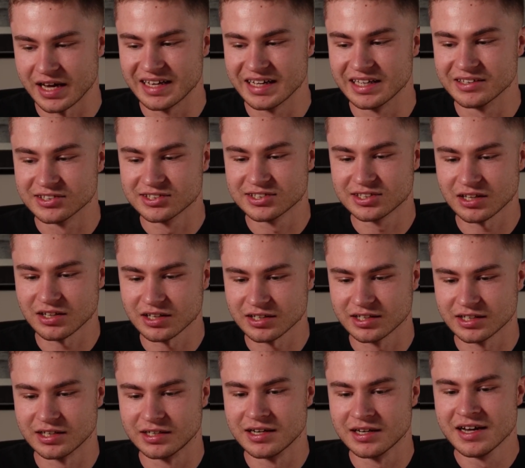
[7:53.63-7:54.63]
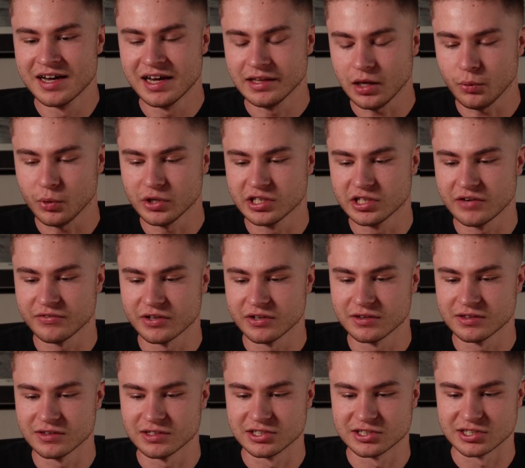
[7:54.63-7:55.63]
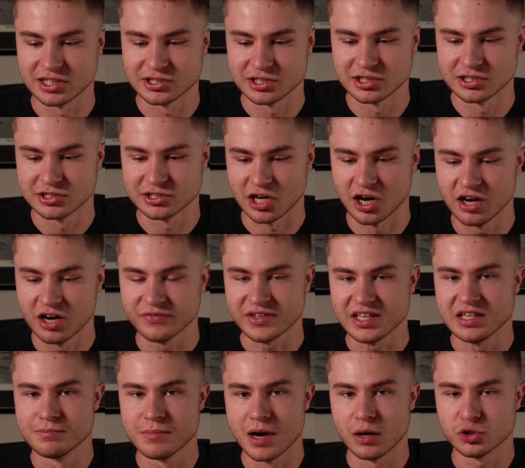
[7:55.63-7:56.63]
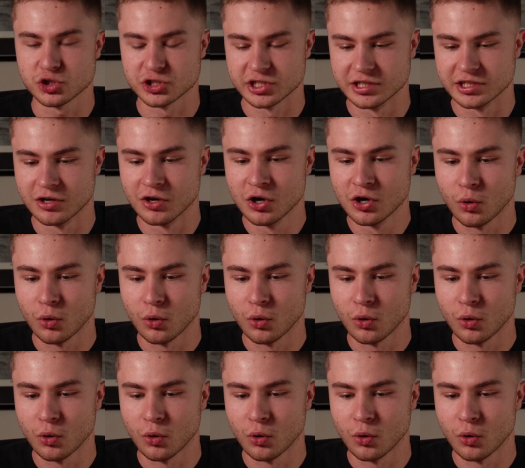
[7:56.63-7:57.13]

in silicon that would give it the senses of emotion,